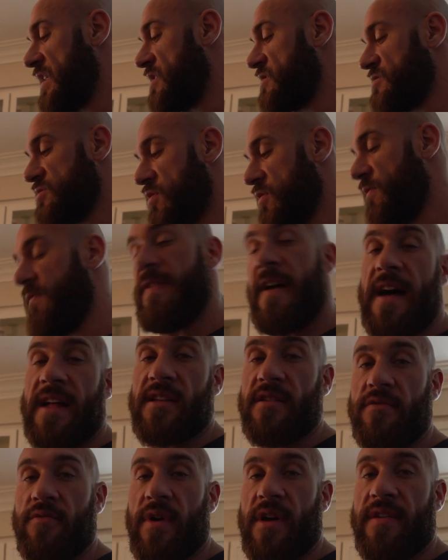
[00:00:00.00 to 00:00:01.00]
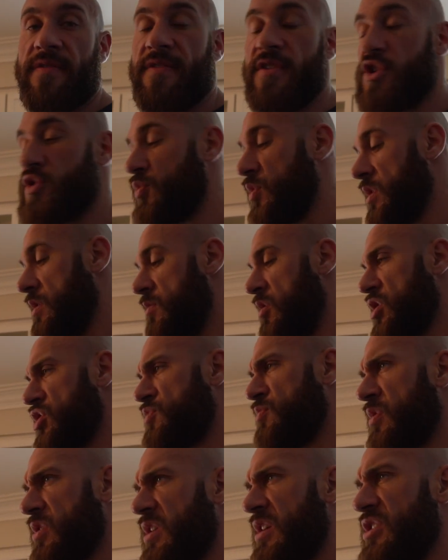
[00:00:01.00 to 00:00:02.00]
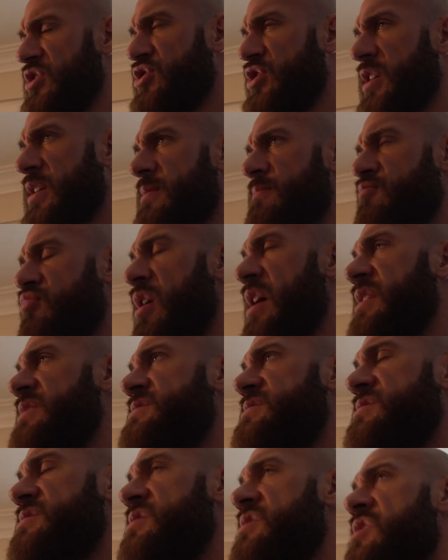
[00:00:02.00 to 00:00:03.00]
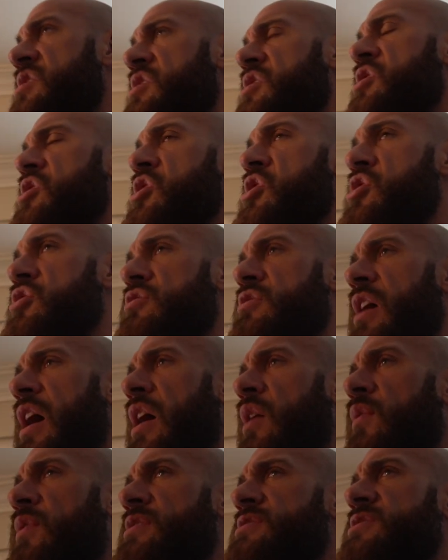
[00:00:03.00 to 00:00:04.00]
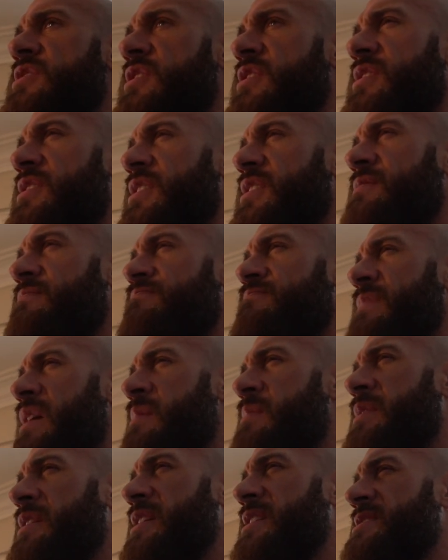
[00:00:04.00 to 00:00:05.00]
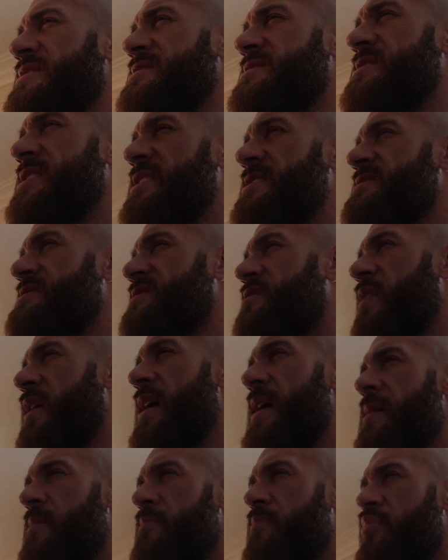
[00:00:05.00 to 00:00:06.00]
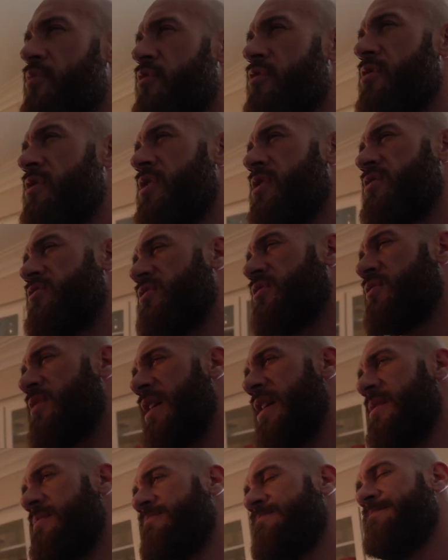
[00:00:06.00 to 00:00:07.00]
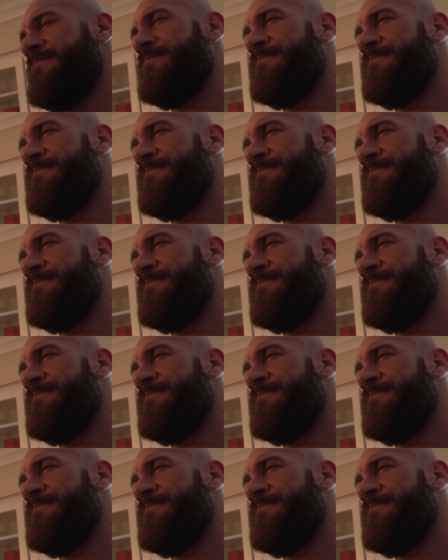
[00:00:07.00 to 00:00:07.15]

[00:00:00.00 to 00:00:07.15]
There's no fat in whitefish pretty much, but in chicken breast, you always uh, get maybe like six gram per hundred gram,